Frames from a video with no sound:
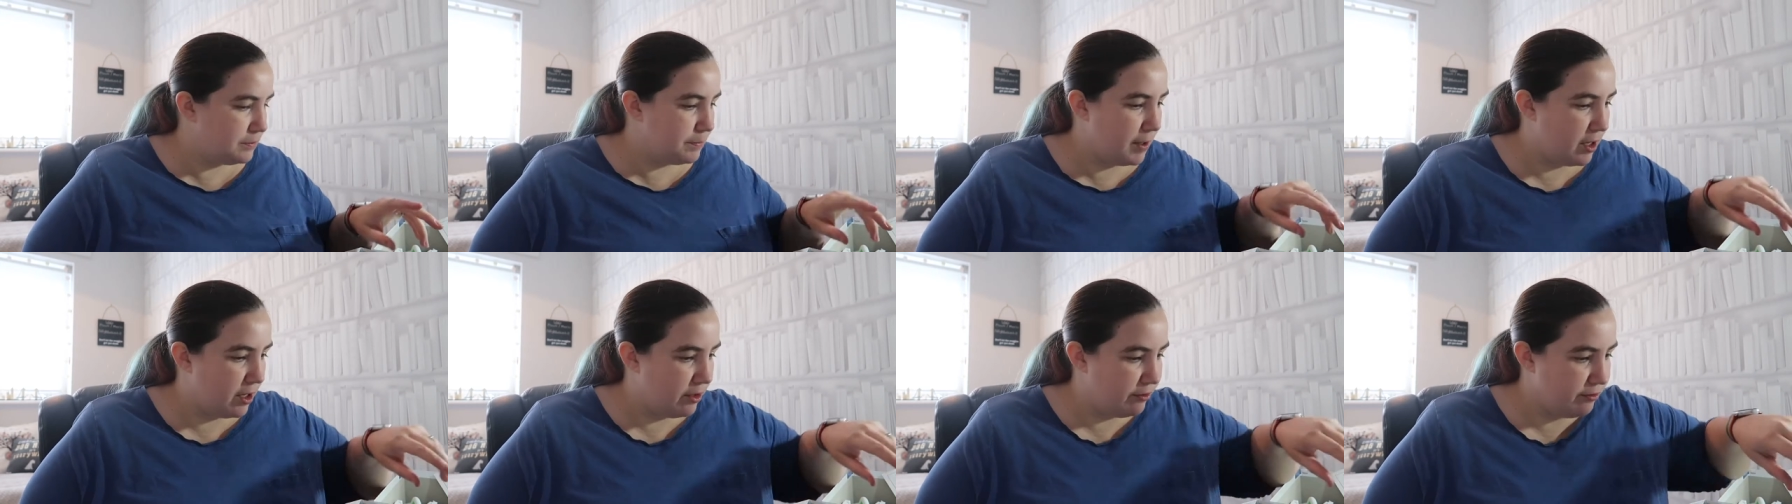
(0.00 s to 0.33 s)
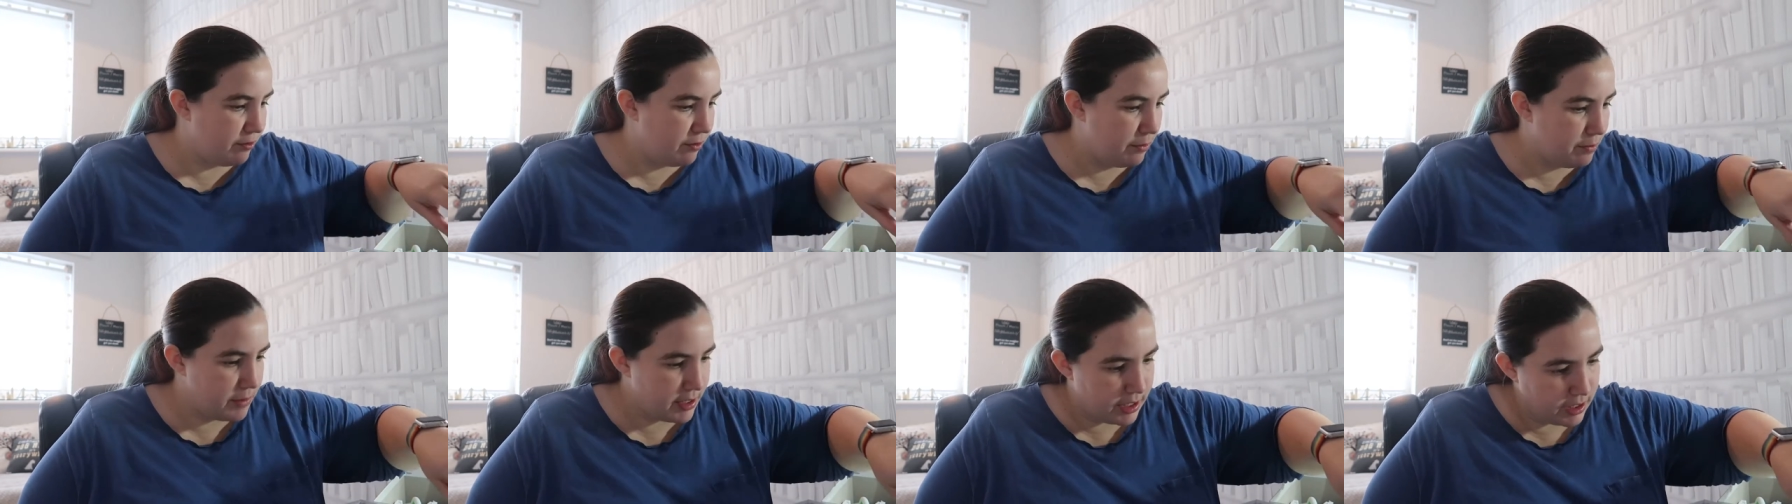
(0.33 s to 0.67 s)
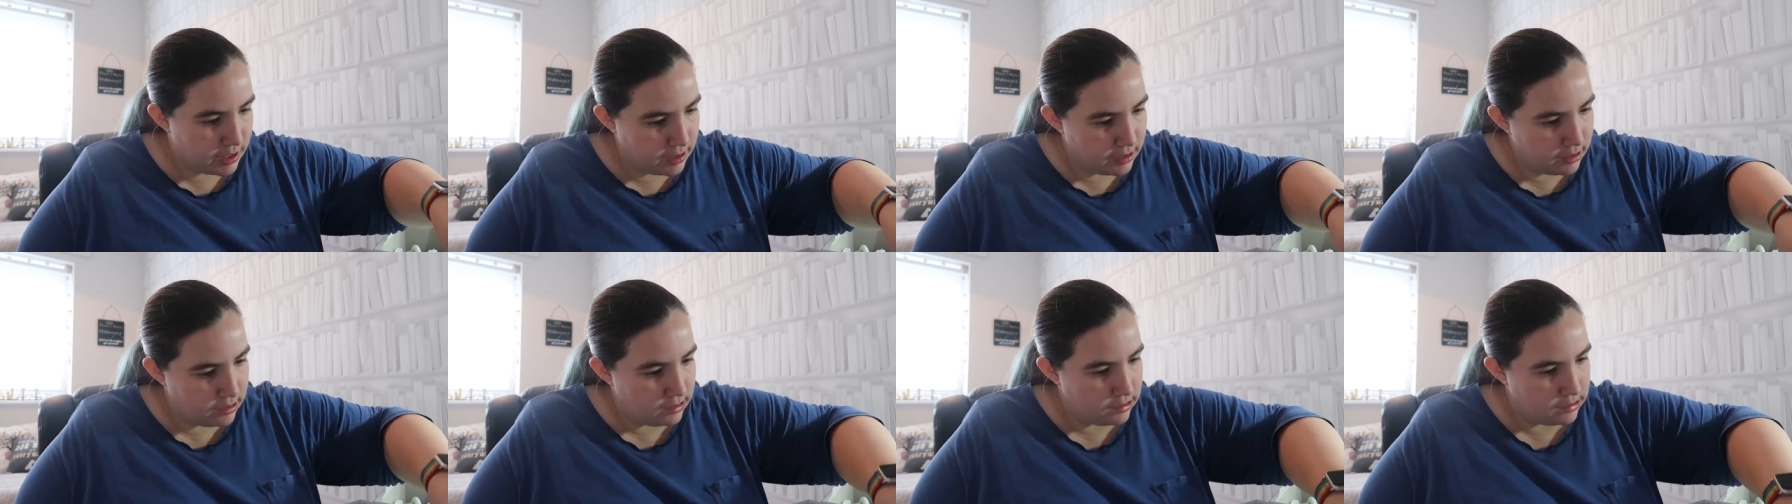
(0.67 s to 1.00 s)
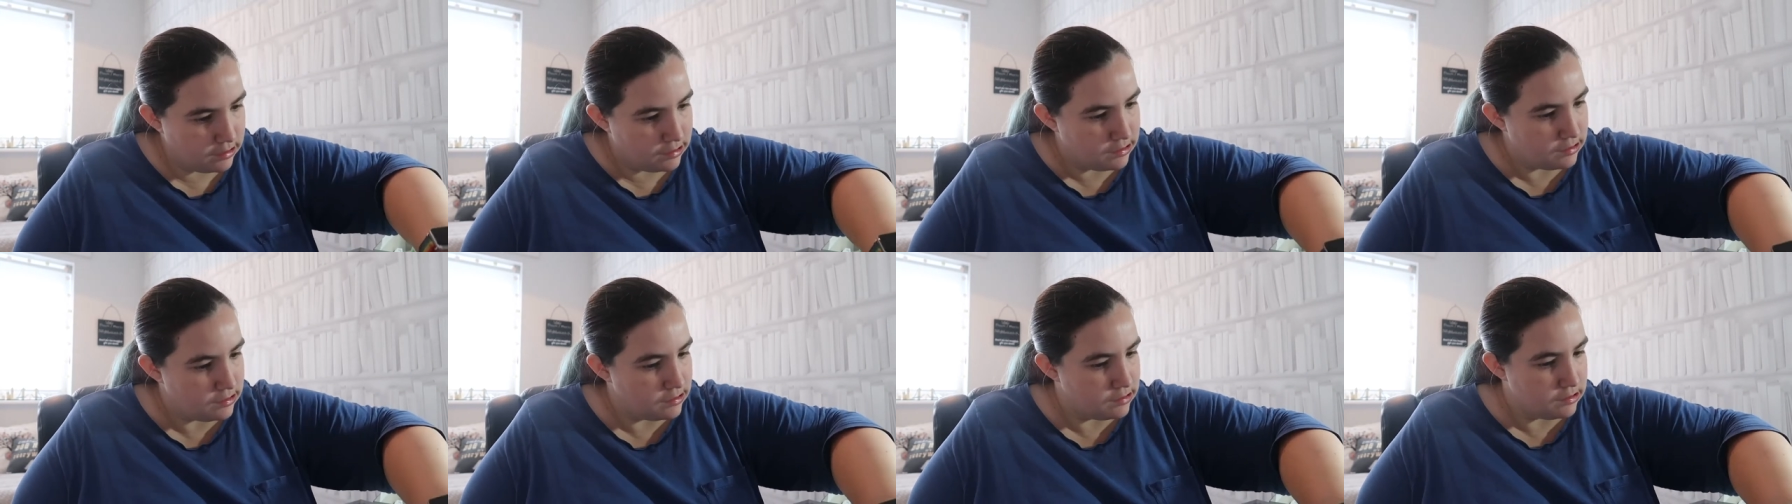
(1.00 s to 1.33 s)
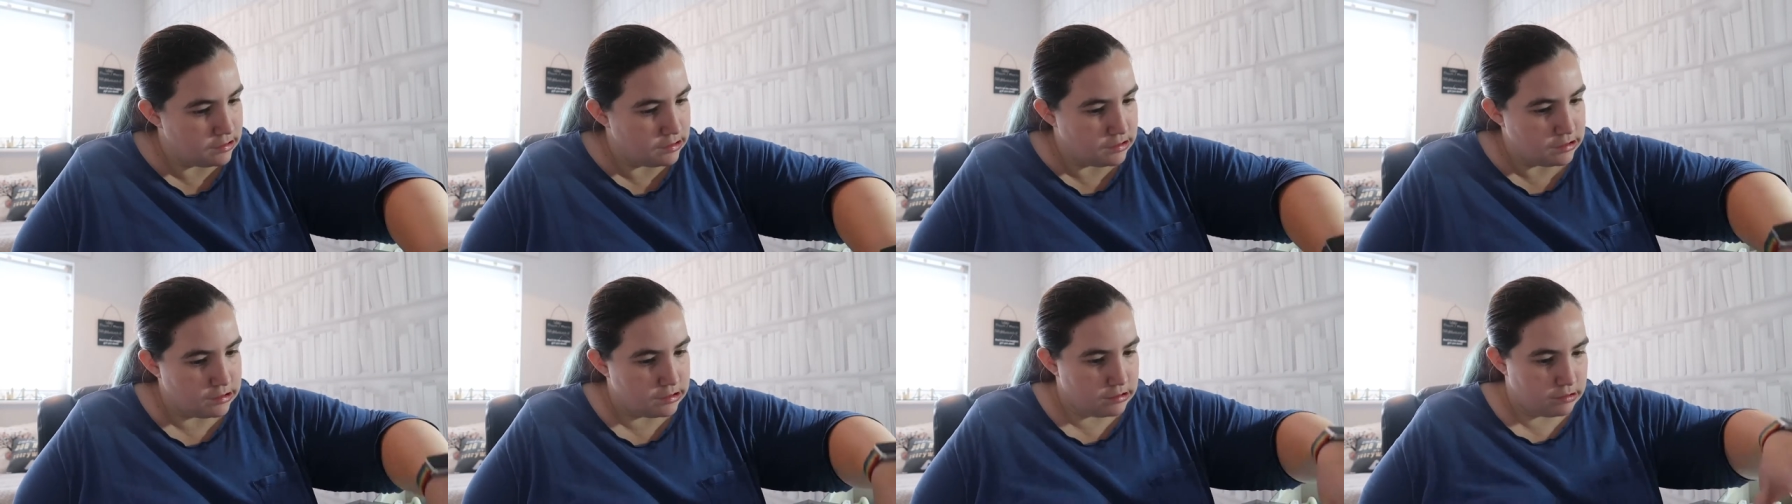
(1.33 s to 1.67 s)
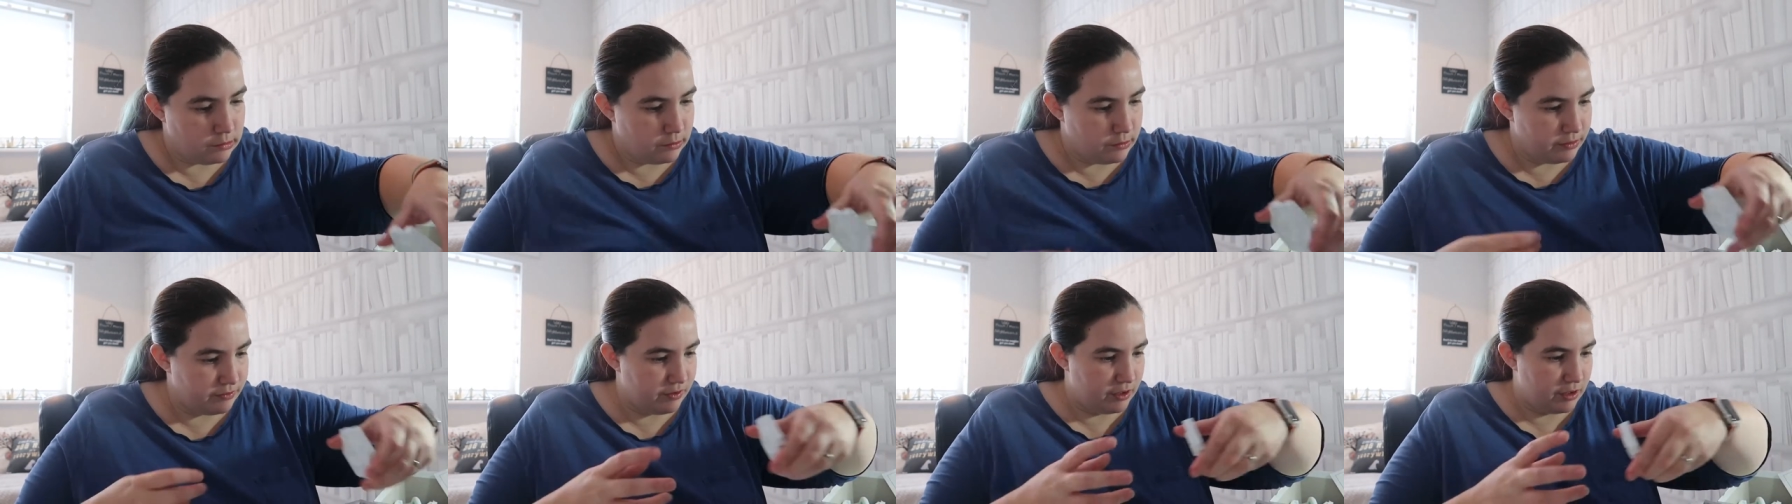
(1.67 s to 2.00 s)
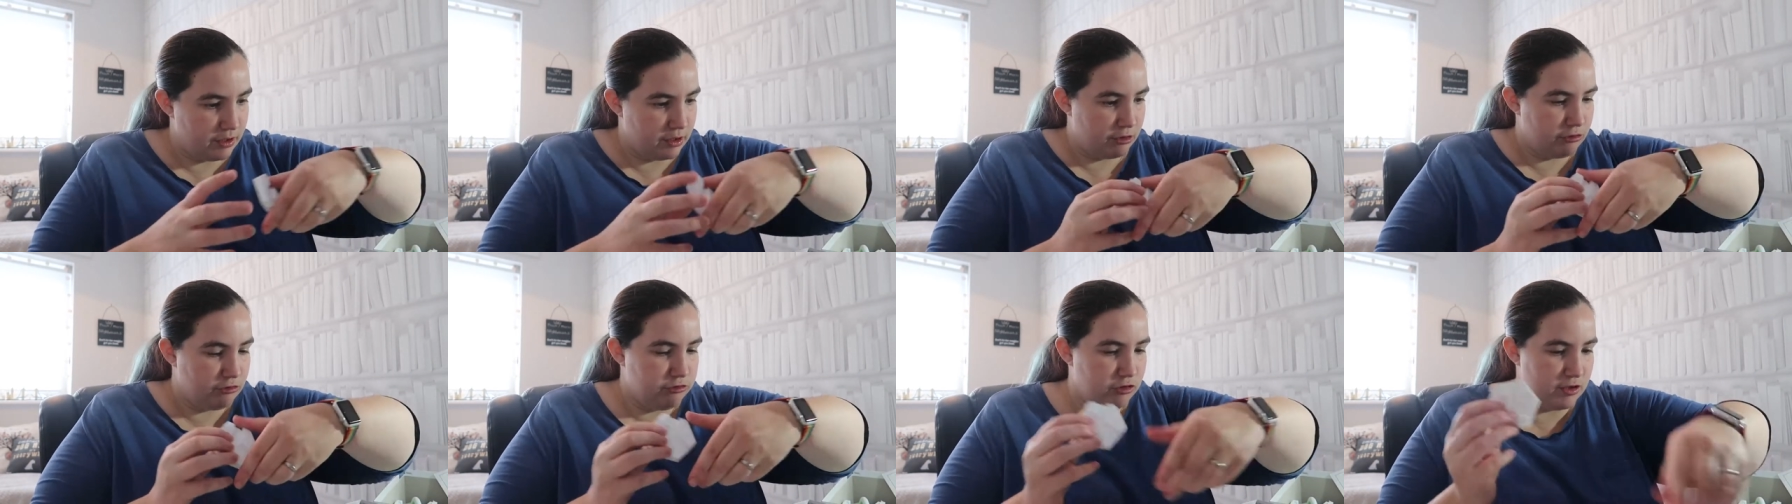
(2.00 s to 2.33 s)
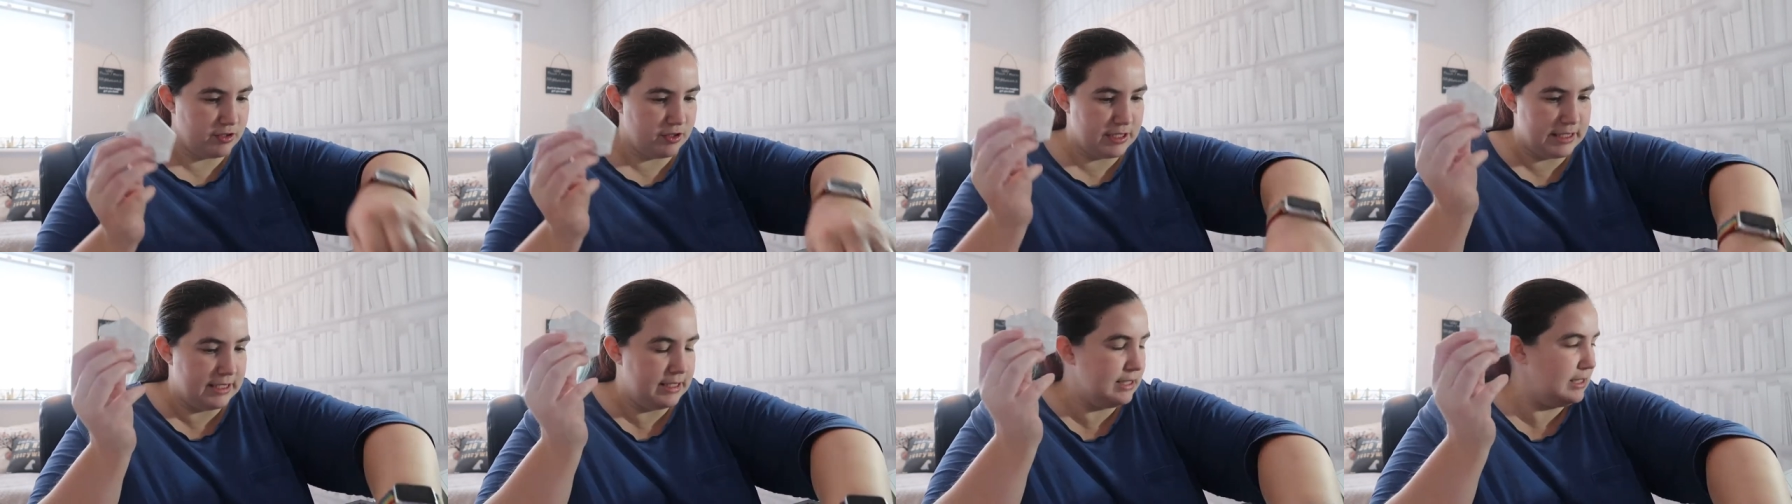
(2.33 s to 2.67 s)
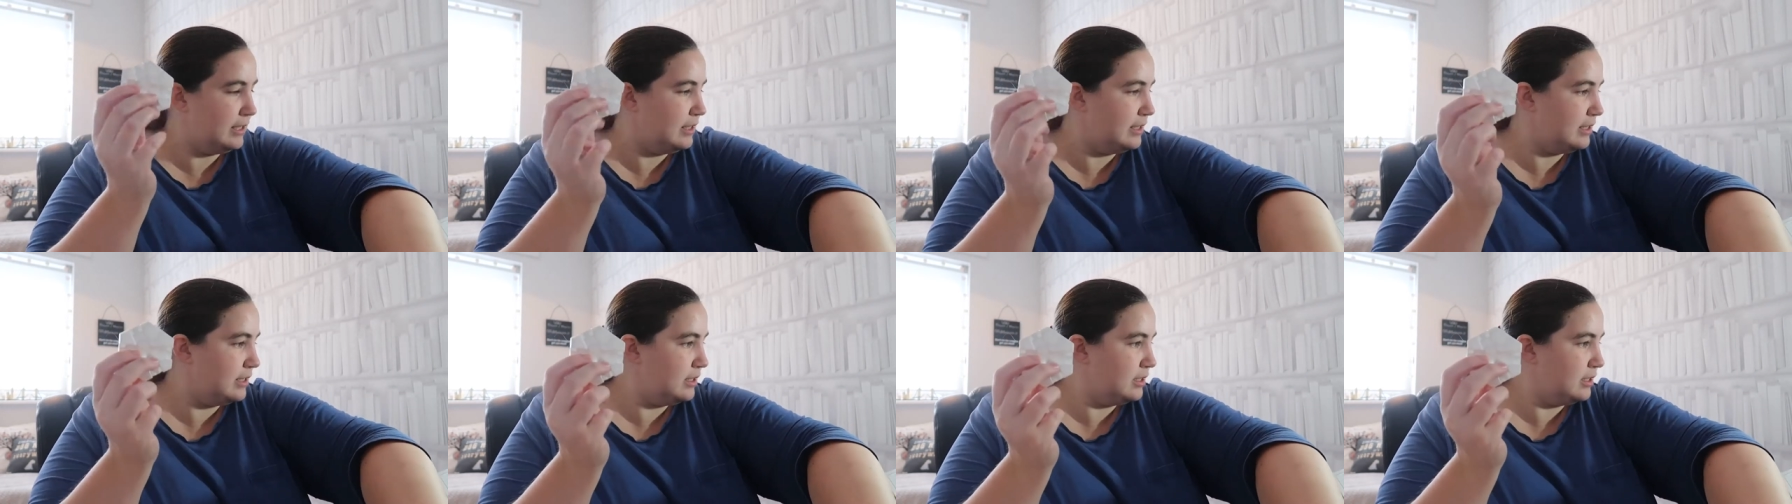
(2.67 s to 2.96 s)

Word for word: apart from the We've got the crosses.